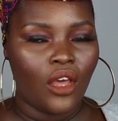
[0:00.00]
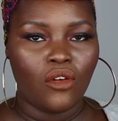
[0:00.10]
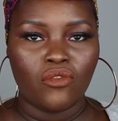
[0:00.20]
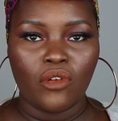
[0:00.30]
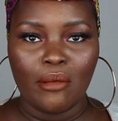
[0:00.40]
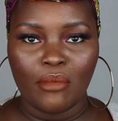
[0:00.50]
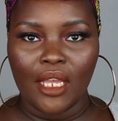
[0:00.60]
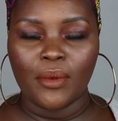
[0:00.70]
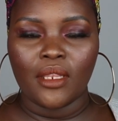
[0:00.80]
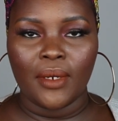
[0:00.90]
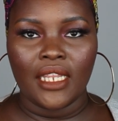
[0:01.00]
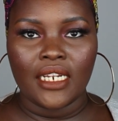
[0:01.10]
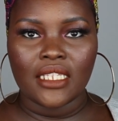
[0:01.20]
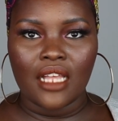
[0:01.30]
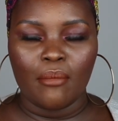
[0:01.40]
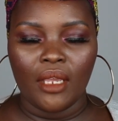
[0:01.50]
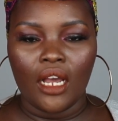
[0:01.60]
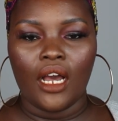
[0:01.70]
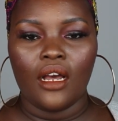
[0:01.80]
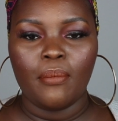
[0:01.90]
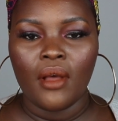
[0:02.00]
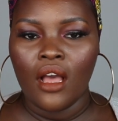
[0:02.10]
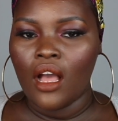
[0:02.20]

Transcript: for me with the way that it's coming up.